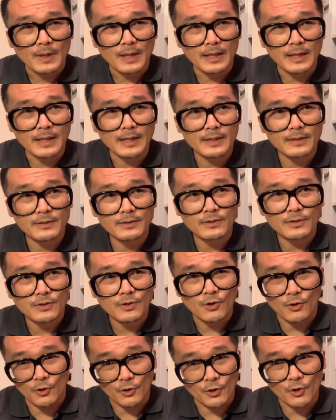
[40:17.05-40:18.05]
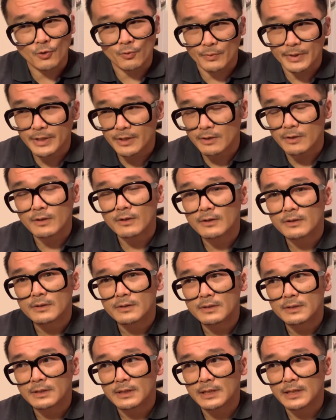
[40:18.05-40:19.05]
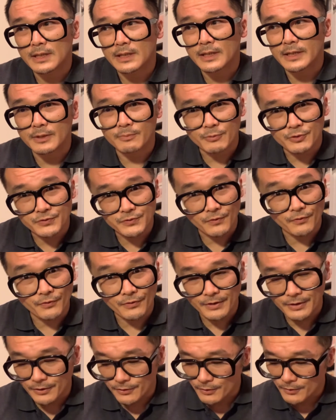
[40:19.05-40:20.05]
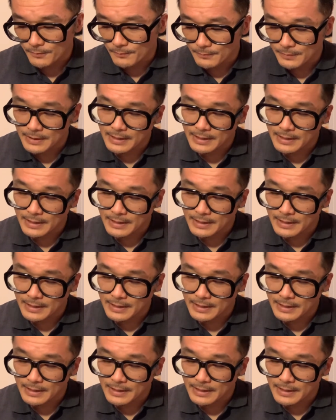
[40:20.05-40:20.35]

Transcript: in her career in musical theater,